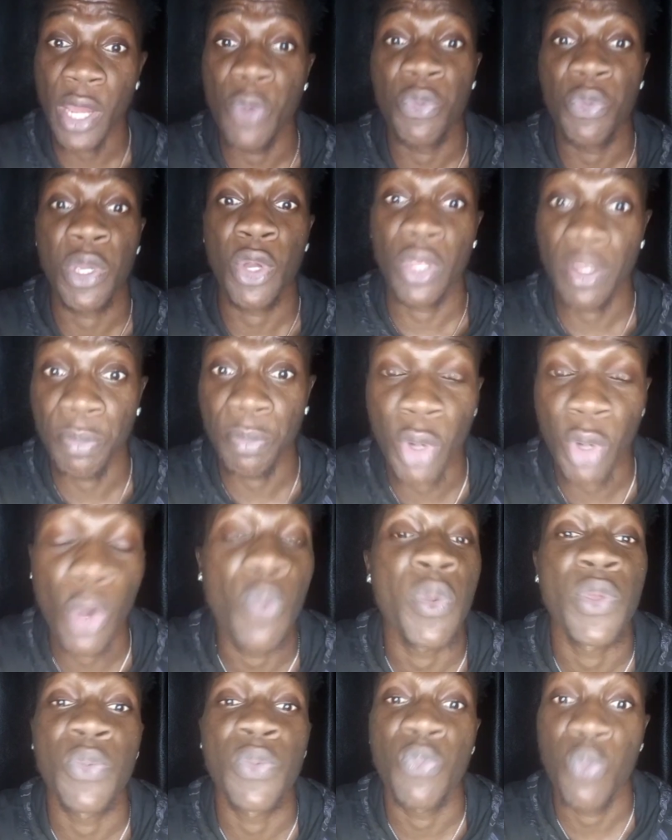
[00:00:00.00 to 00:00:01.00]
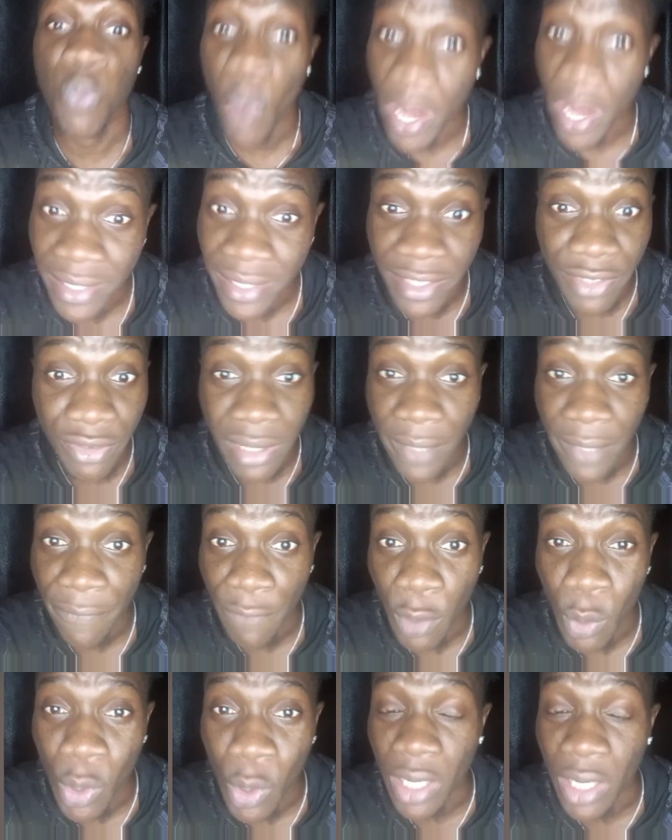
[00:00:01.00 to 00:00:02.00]
We got the ball. We went straight
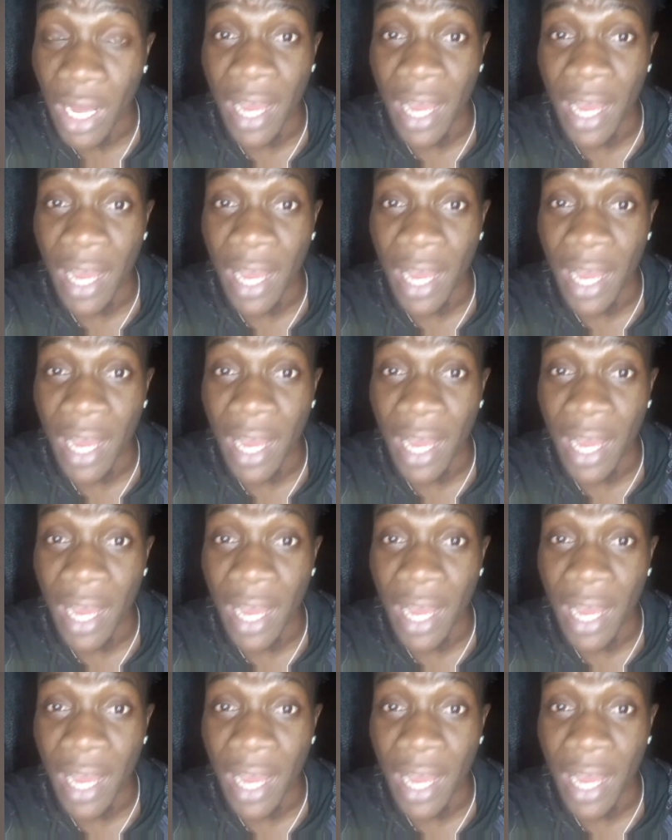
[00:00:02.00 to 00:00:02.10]
forward,